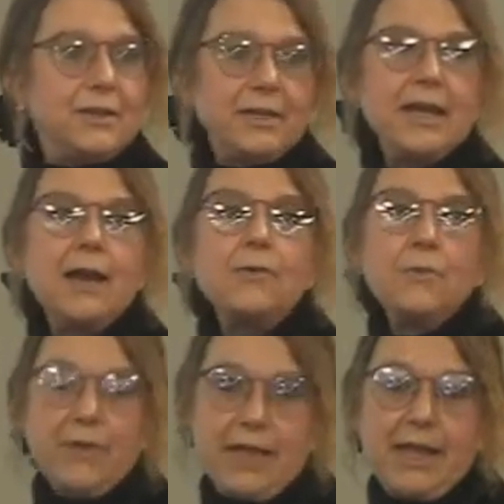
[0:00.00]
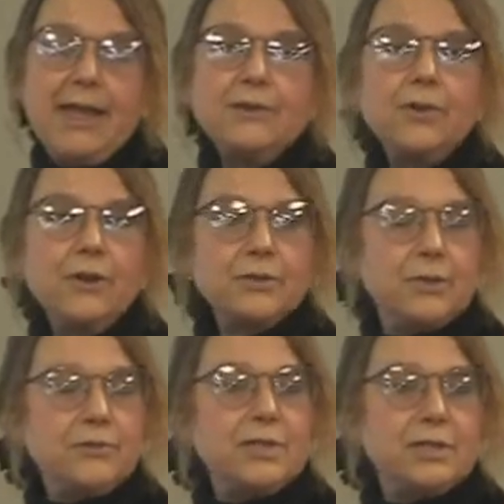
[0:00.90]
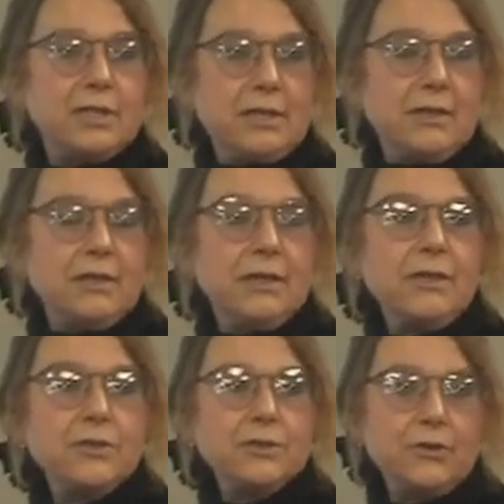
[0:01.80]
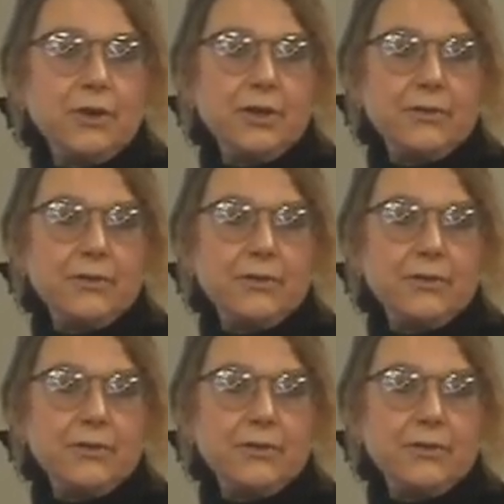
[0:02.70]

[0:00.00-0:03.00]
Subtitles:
Yeah. And also just in the soil,